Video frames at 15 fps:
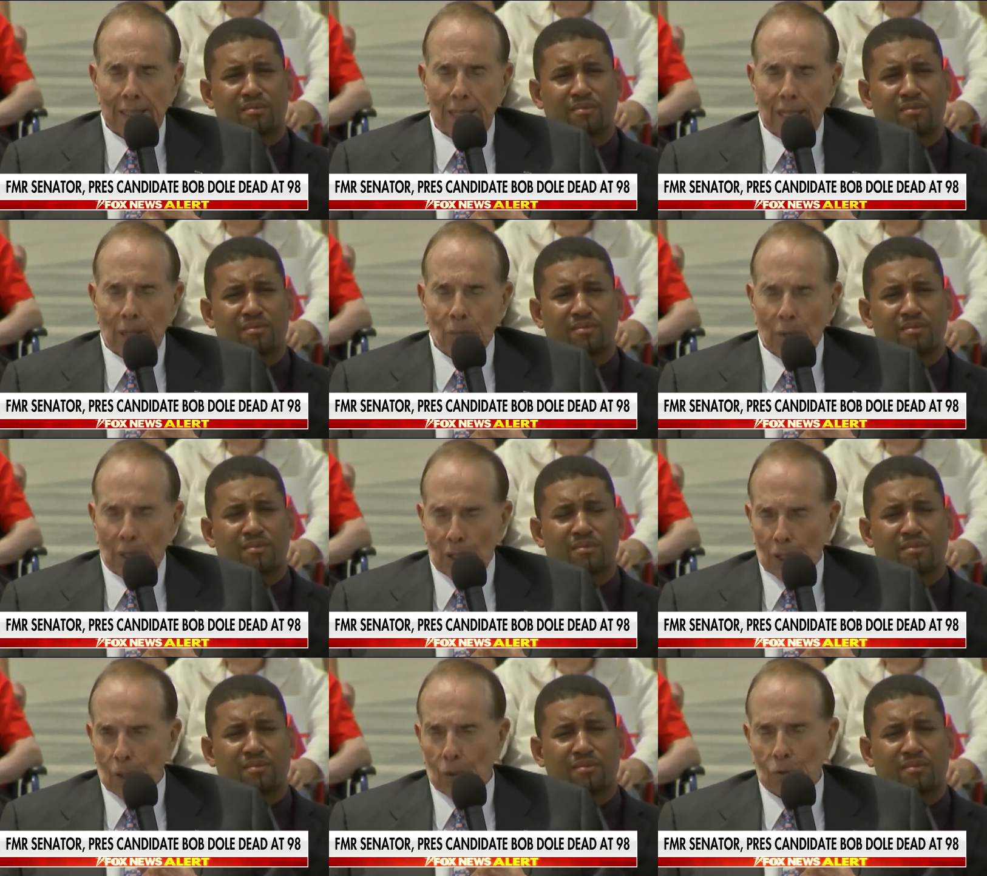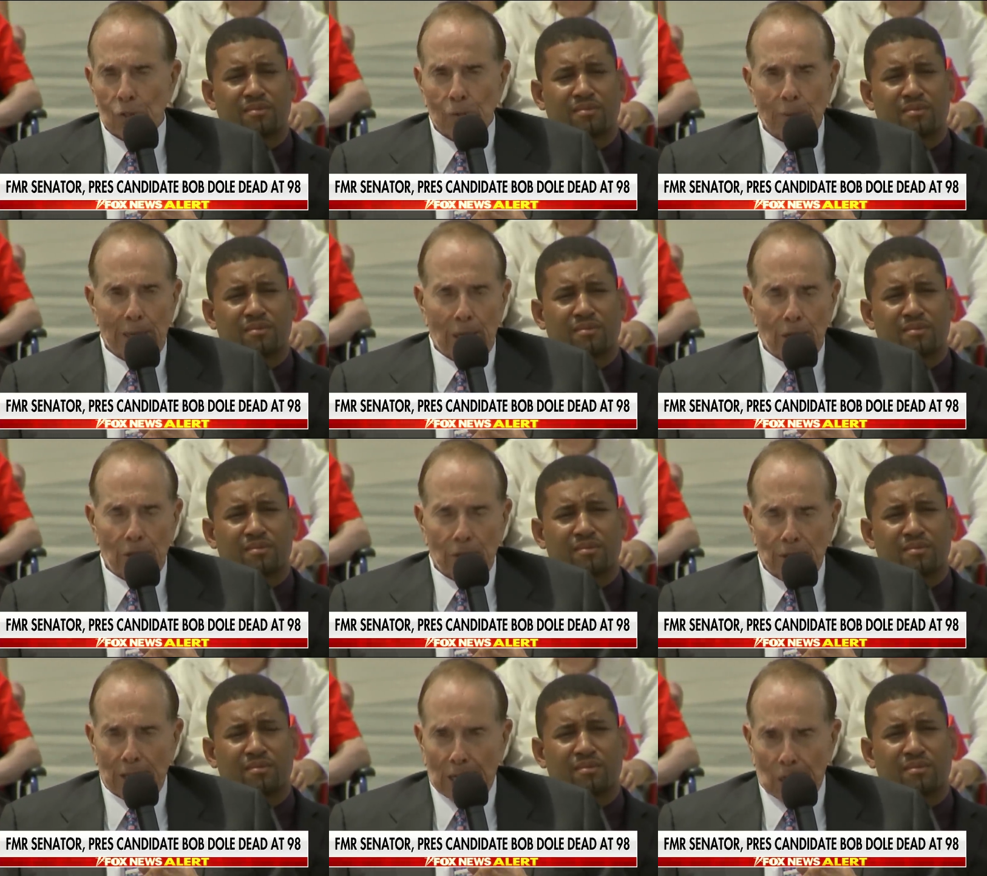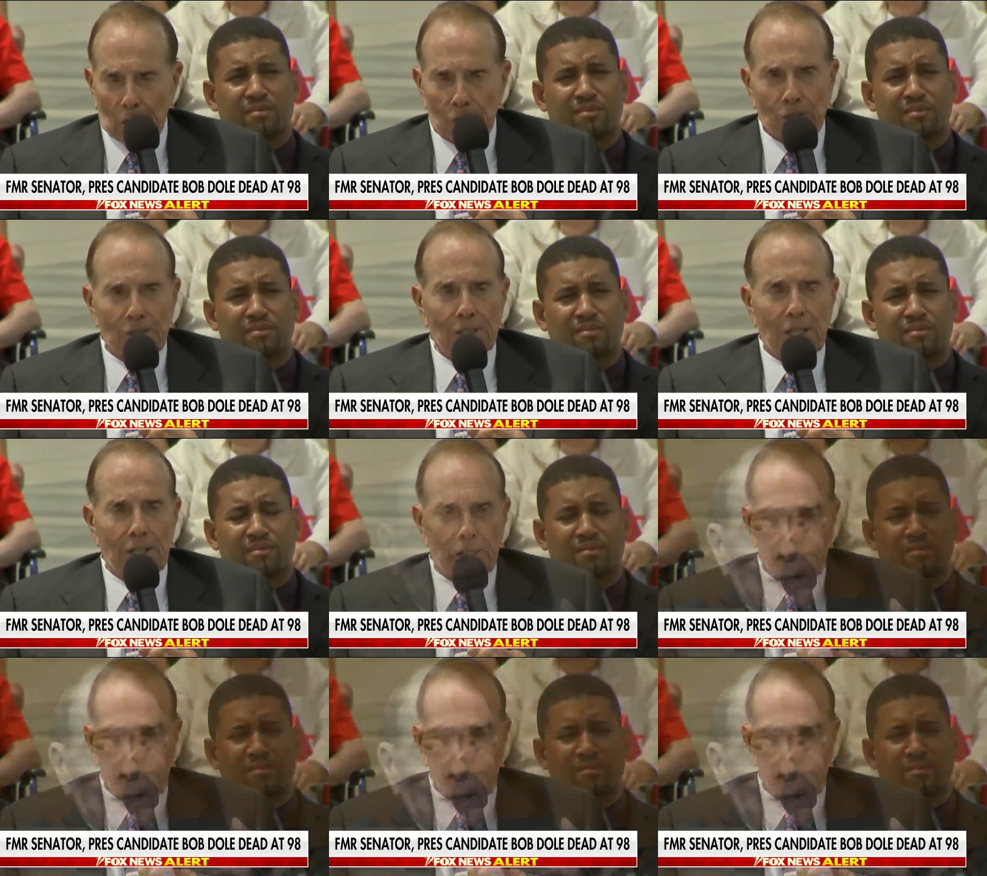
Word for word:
Speaker 1: and we lose about a thousand a